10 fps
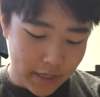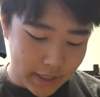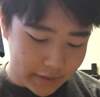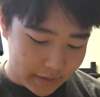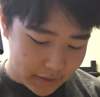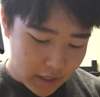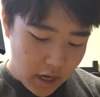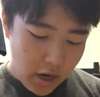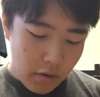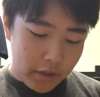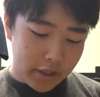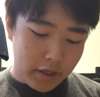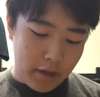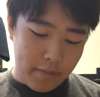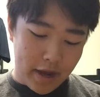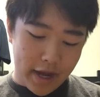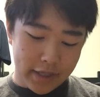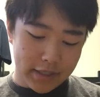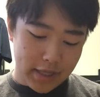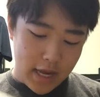next, we're gonna
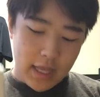unbox